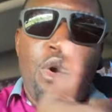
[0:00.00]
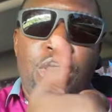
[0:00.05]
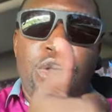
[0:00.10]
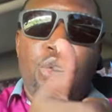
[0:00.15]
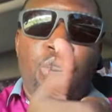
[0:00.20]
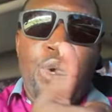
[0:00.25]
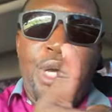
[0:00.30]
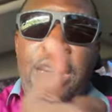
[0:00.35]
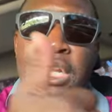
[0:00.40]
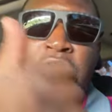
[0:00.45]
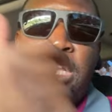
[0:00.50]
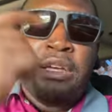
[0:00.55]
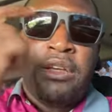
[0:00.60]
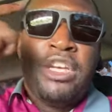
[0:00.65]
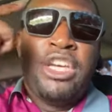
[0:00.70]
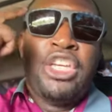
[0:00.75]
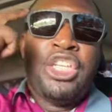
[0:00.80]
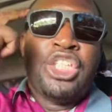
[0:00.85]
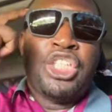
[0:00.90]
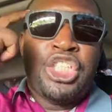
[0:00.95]
button quickly.
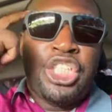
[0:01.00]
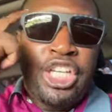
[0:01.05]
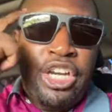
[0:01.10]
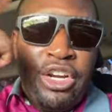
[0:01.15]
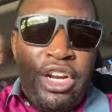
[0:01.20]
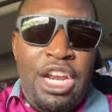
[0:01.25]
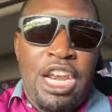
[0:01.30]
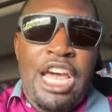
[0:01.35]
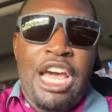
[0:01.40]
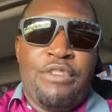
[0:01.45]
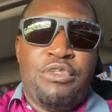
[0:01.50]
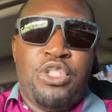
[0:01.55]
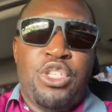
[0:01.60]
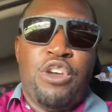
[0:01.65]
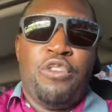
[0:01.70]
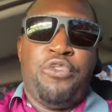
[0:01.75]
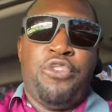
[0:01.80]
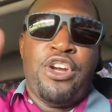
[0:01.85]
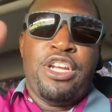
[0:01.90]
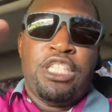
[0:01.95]
Share the live to
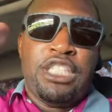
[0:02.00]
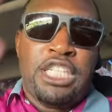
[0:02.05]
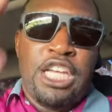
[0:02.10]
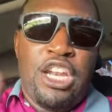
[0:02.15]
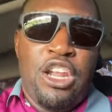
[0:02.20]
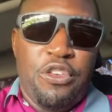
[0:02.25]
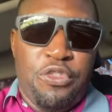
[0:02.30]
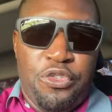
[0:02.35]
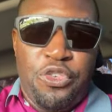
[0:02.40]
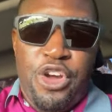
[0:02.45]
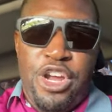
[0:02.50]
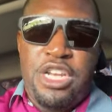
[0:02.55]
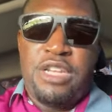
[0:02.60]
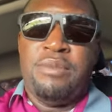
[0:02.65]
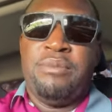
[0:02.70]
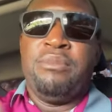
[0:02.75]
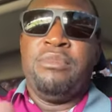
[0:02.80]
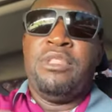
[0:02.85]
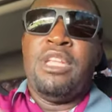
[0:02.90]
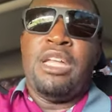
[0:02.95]
your friend. Tell your friend
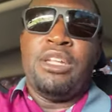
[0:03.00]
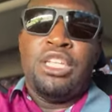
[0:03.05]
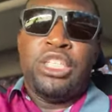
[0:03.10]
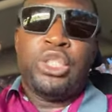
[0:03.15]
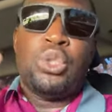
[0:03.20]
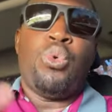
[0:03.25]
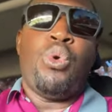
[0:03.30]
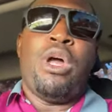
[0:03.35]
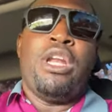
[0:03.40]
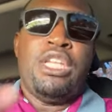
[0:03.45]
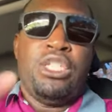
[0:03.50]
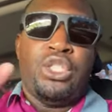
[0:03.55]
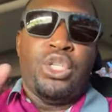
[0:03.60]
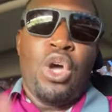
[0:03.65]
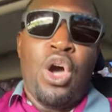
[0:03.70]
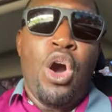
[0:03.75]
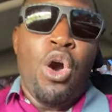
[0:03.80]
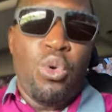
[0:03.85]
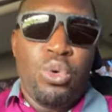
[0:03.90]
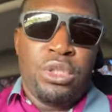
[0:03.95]
that the squad is
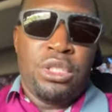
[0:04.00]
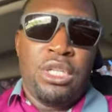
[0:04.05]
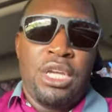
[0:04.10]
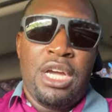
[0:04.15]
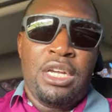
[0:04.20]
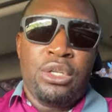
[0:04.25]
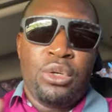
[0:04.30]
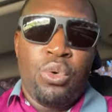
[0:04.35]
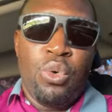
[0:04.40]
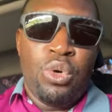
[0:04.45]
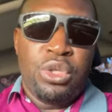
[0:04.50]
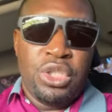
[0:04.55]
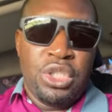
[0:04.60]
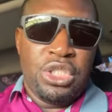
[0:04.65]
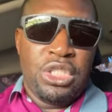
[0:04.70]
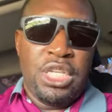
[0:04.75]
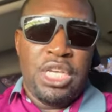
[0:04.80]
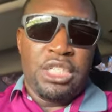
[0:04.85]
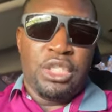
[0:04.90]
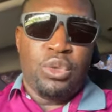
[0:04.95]
out, and
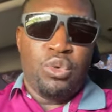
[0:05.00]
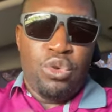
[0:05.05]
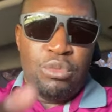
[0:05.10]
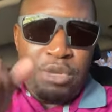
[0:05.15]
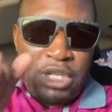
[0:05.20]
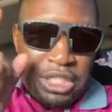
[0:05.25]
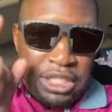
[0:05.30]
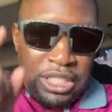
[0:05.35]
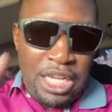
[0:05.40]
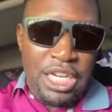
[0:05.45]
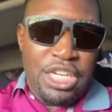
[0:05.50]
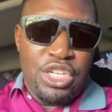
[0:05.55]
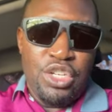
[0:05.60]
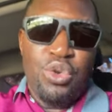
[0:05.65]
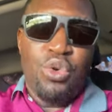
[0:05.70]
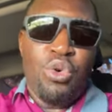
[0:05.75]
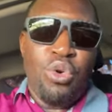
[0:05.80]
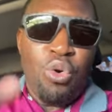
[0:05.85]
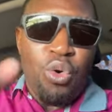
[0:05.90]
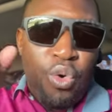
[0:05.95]
Coach's Desk will be telling
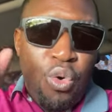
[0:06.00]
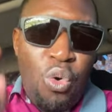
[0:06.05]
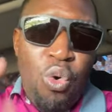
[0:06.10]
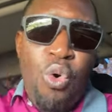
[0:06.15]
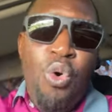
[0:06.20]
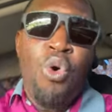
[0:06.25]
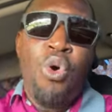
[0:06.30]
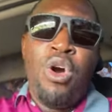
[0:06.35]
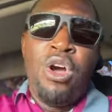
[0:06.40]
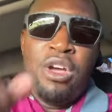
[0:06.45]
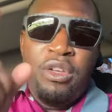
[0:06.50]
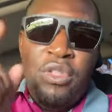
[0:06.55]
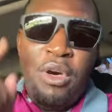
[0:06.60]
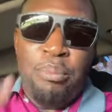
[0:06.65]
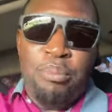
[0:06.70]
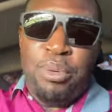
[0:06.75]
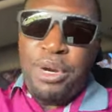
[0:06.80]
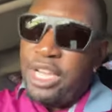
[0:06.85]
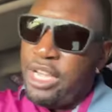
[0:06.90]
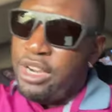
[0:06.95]
you who
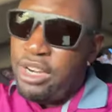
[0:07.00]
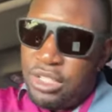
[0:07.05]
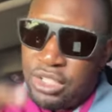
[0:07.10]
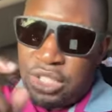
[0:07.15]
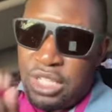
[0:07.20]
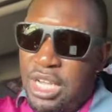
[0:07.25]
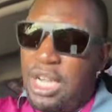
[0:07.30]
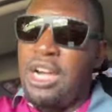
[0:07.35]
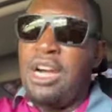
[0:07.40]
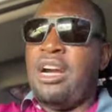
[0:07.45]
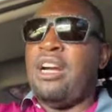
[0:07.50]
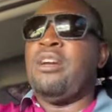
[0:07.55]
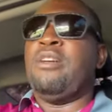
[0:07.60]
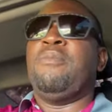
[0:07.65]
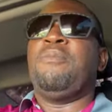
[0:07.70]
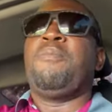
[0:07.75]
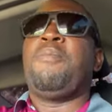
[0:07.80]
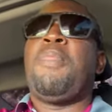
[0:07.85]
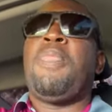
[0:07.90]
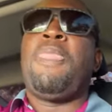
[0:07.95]
the players are.
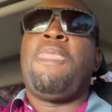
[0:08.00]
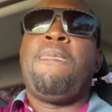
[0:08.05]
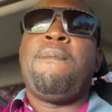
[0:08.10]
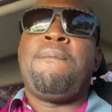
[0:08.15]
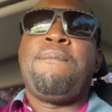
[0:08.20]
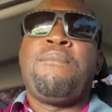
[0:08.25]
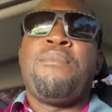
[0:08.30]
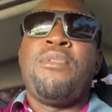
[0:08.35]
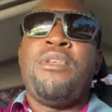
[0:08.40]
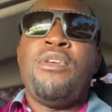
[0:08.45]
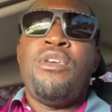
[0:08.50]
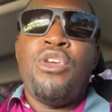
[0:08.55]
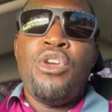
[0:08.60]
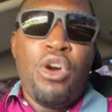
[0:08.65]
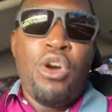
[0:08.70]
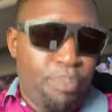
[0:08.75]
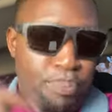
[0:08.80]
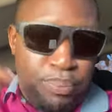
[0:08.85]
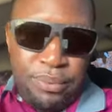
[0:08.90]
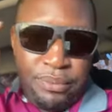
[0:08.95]

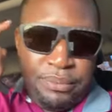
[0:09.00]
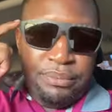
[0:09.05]
Yup.